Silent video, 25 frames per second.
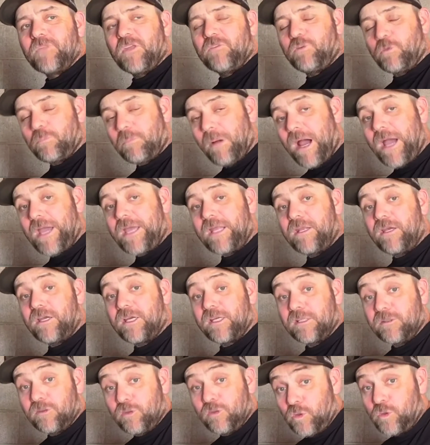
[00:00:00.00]
if you're buying
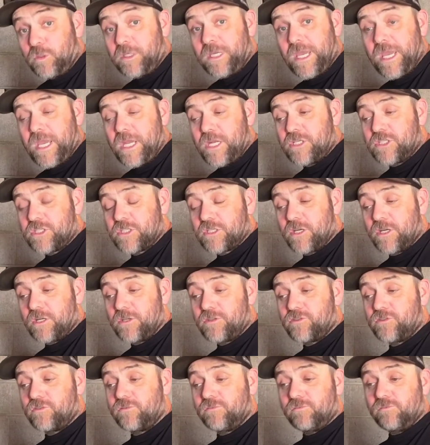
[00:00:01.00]
a new cage
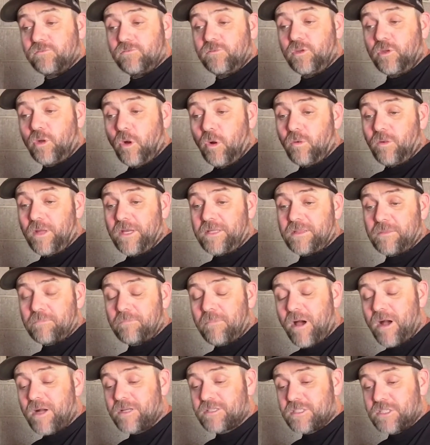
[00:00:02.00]
because you don't like the
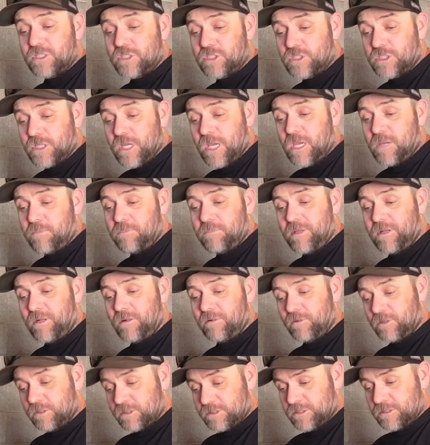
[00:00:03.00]
boxy shape and
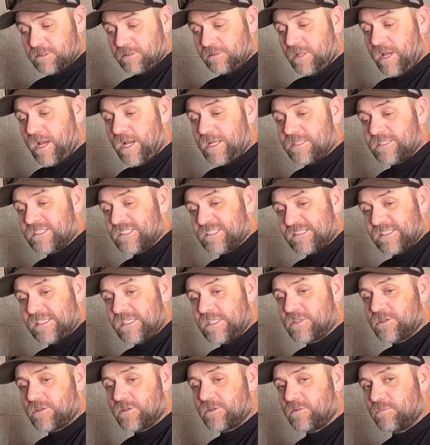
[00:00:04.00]
it looks a lot
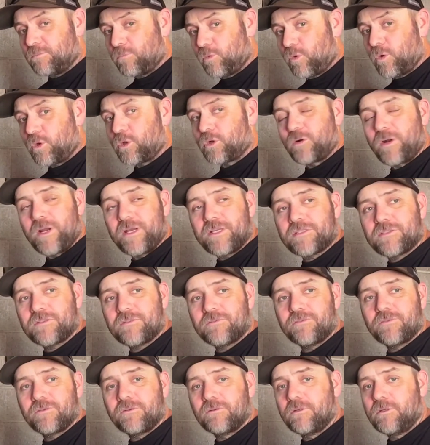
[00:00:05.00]
sleeker and more
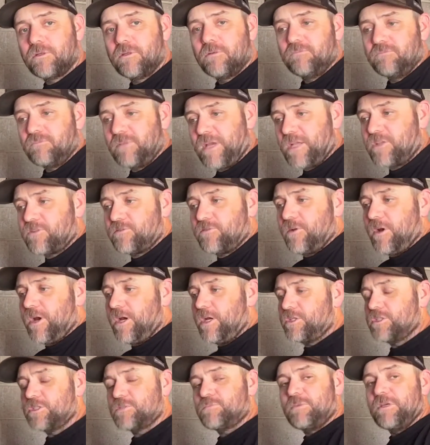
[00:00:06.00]
aggressive, that's
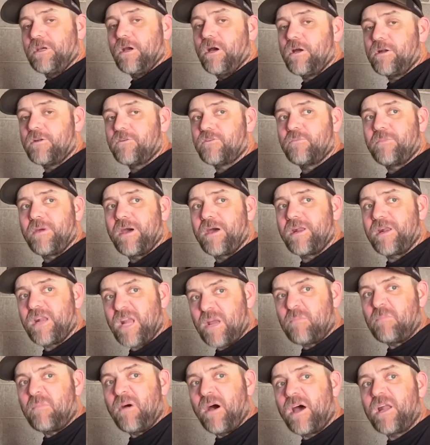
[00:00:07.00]
fine. Just be honest about it.
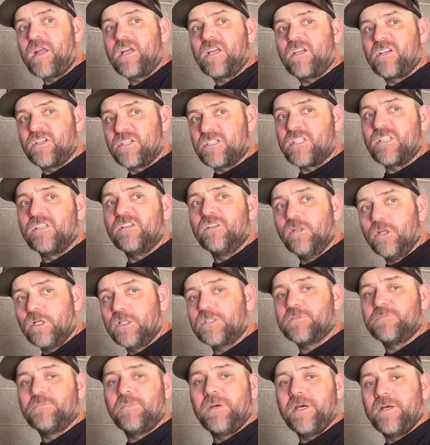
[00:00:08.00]
I bought it because it
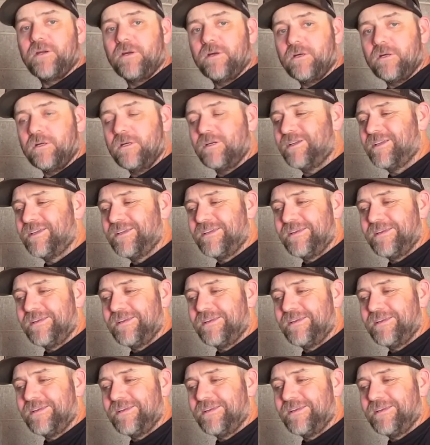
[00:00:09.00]
looks better.